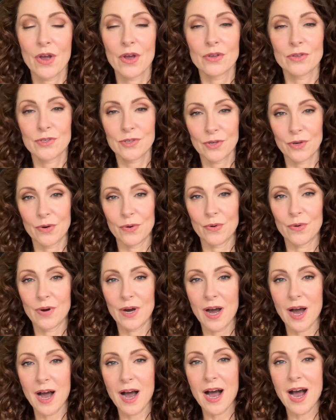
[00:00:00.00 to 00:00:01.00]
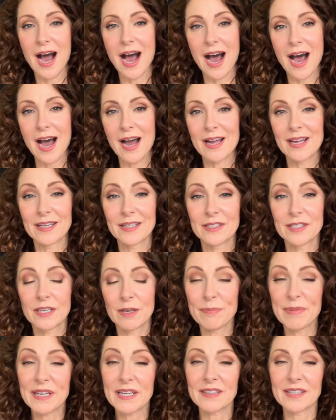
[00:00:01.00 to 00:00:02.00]
So I
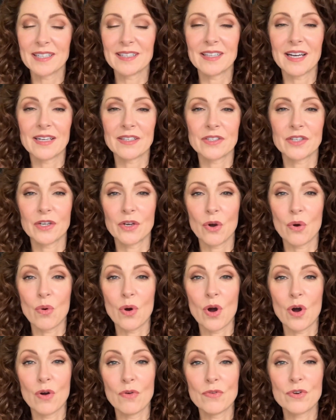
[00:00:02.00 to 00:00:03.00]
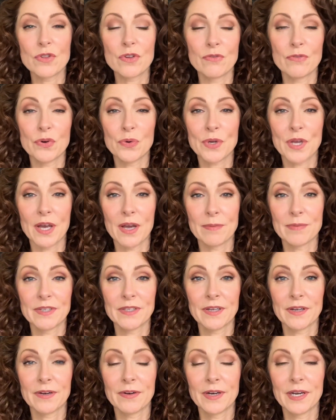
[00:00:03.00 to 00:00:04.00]
typically like to go over the
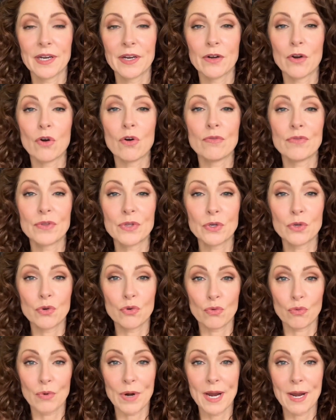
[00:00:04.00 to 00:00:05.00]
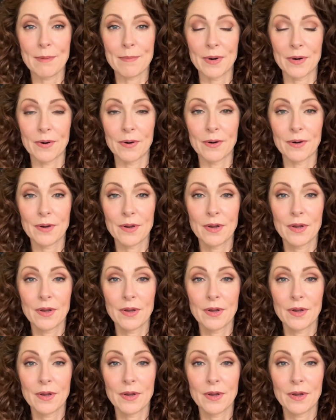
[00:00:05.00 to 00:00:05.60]
vocabulary and over the grammar